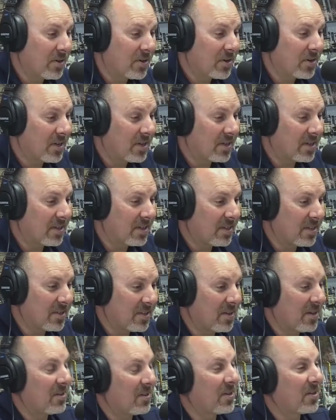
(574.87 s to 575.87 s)

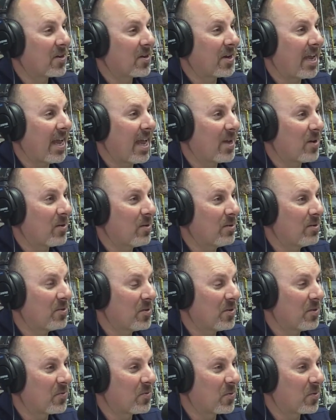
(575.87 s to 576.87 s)
gonna hang on
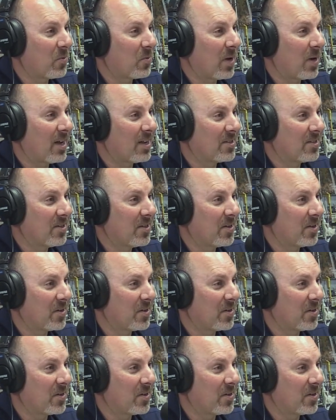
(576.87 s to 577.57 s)
to for a while too.